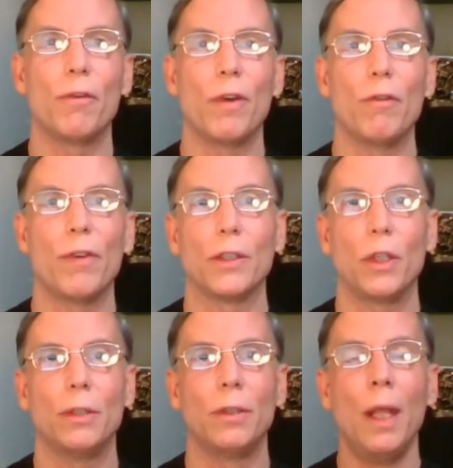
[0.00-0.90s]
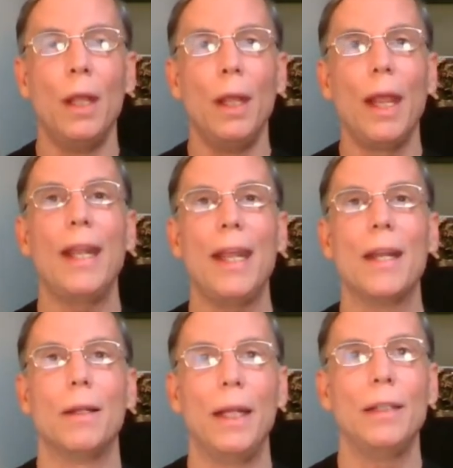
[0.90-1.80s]
different functions and
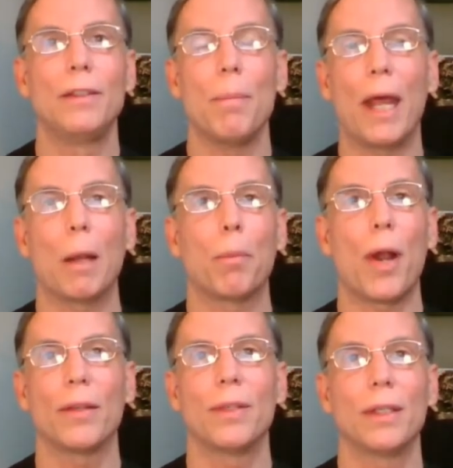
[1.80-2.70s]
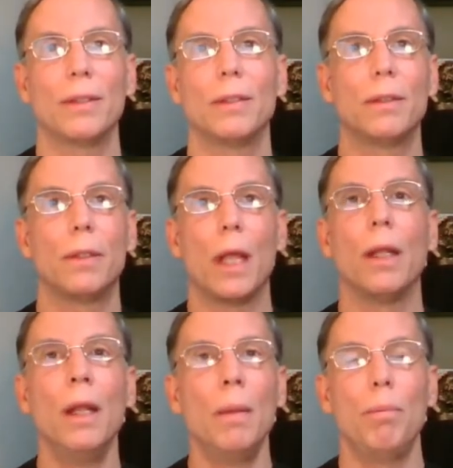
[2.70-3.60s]
in enzymatic processes
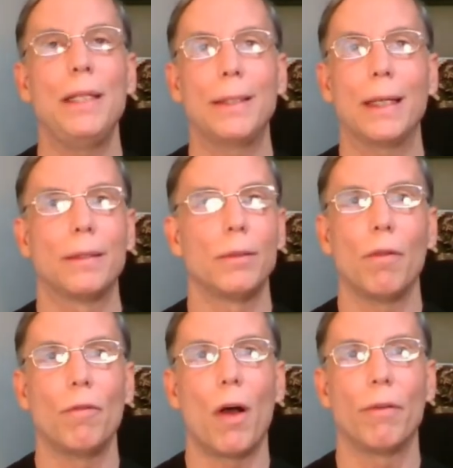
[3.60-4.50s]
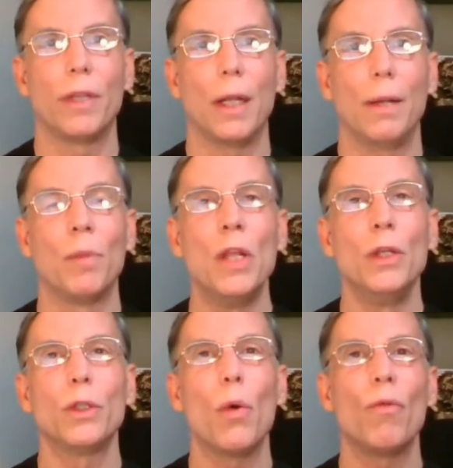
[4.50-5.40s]
that B six is involved in.
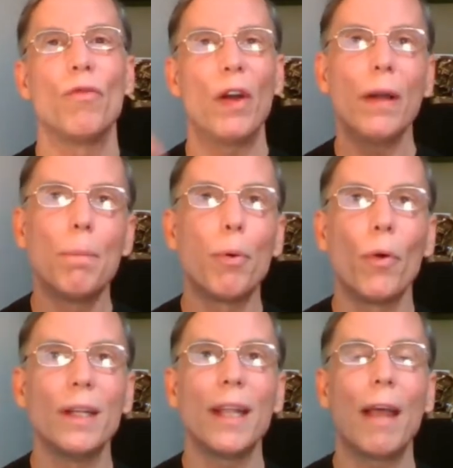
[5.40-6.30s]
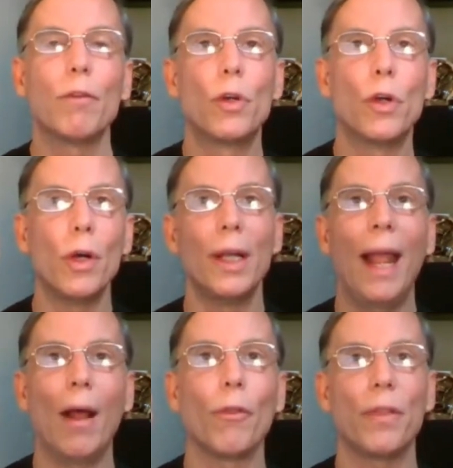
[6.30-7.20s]
So very important to have good,
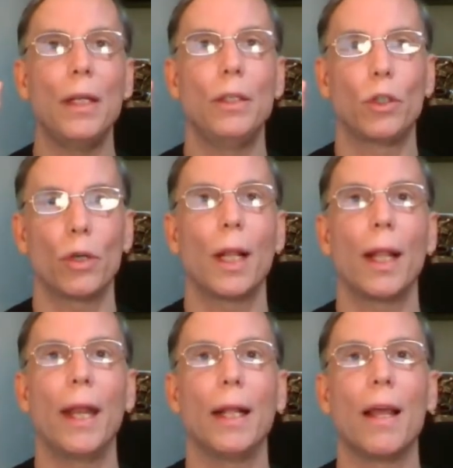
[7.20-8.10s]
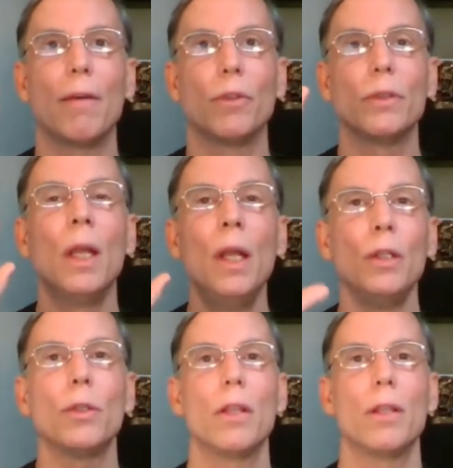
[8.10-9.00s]
healthy circulating levels
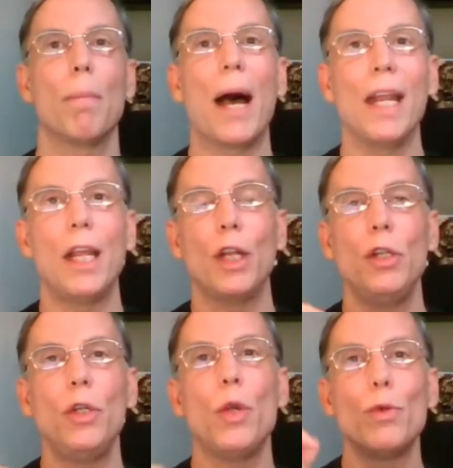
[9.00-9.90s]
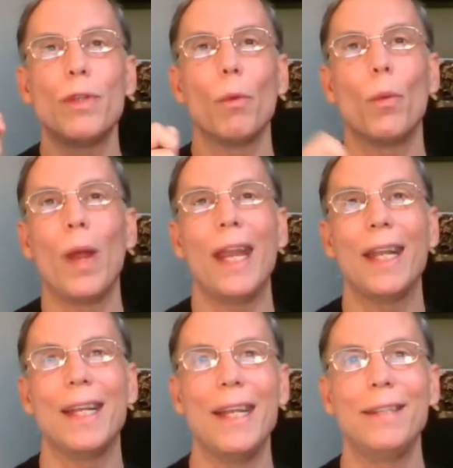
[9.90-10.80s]
so that the body can use it when
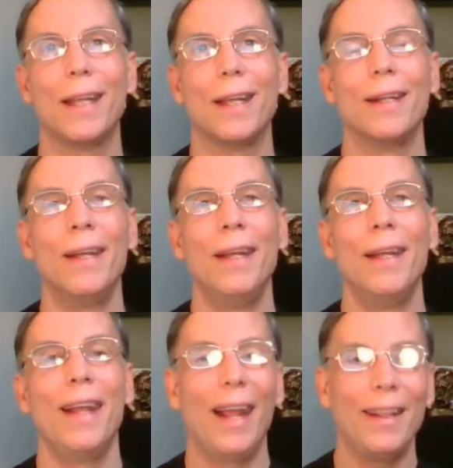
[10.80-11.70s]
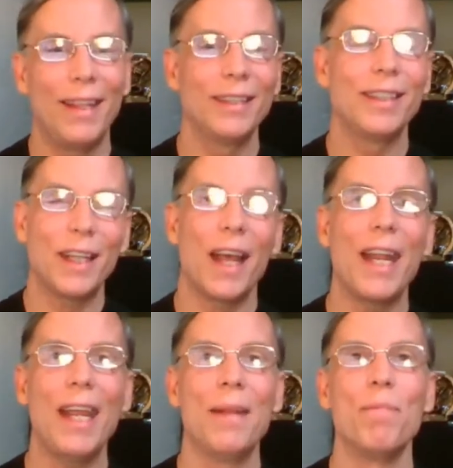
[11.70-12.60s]
it needs it. And this
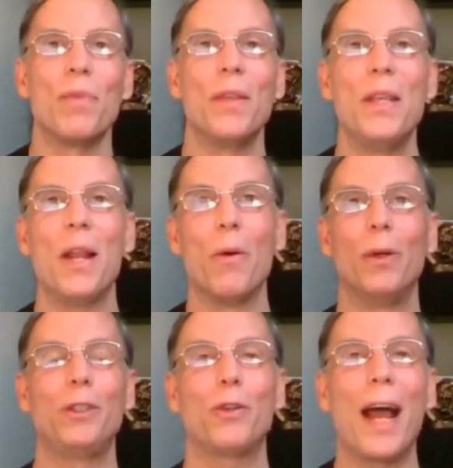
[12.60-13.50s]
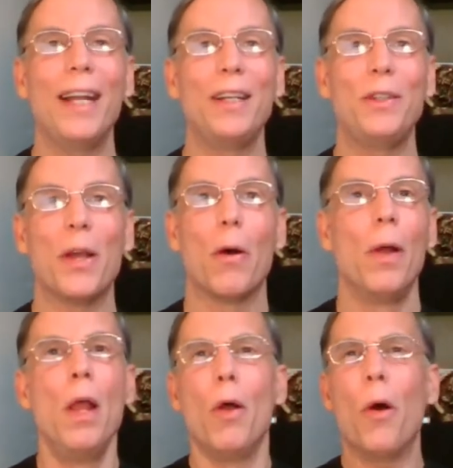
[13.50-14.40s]
study, you know, was trying to
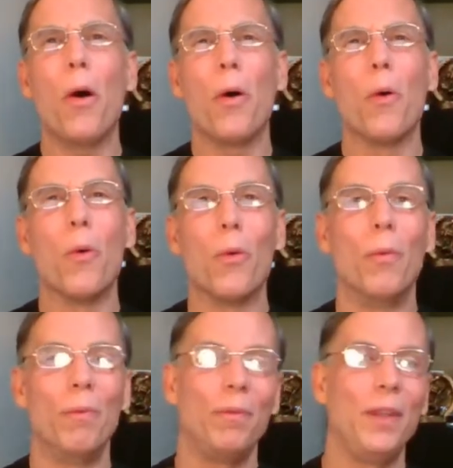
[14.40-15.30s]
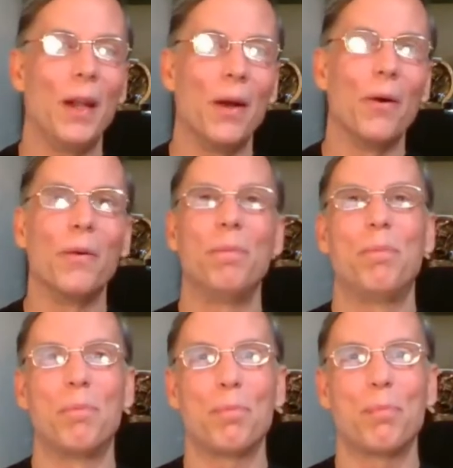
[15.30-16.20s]
show, oh, you know,
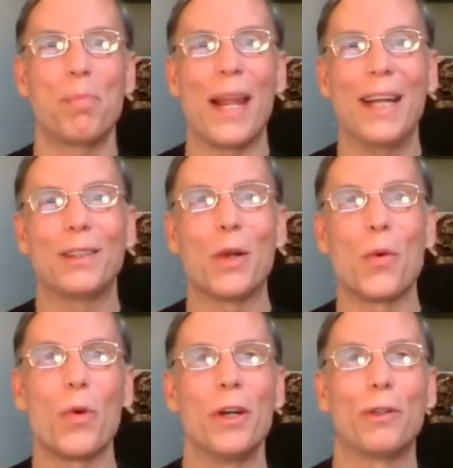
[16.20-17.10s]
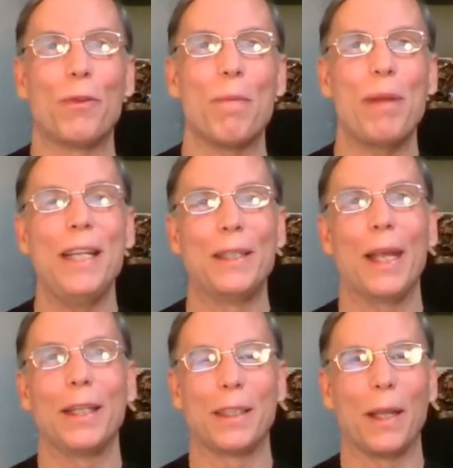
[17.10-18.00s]
plants are worse for B
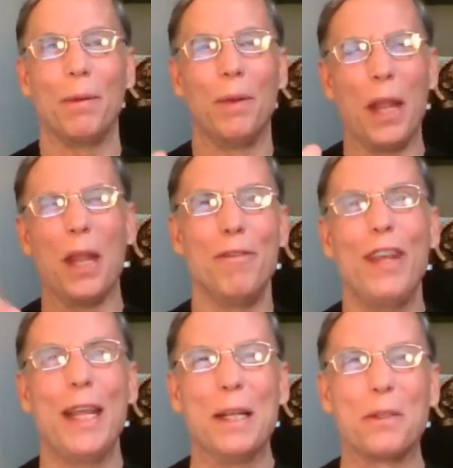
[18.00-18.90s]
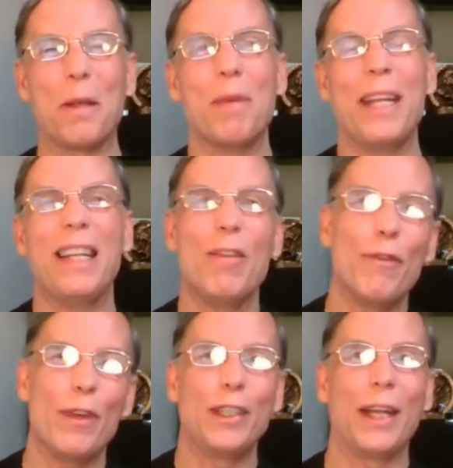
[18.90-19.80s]
six, and, and vegans could be
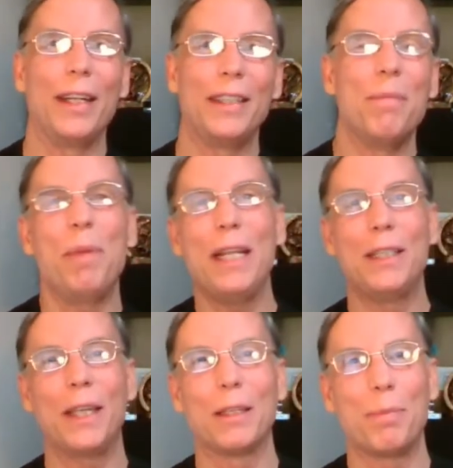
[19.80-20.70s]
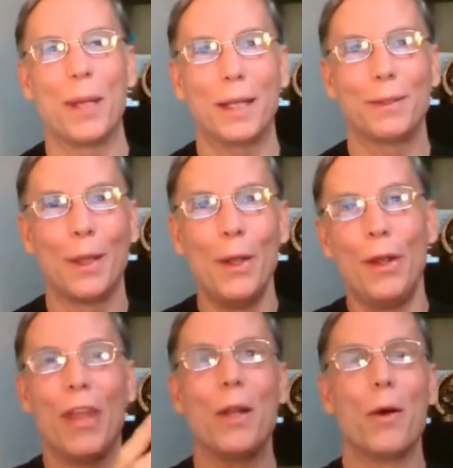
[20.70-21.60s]
deficient in B six because
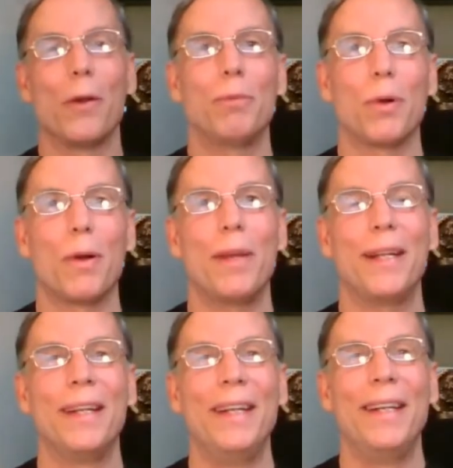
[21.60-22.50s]
they don't absorb it.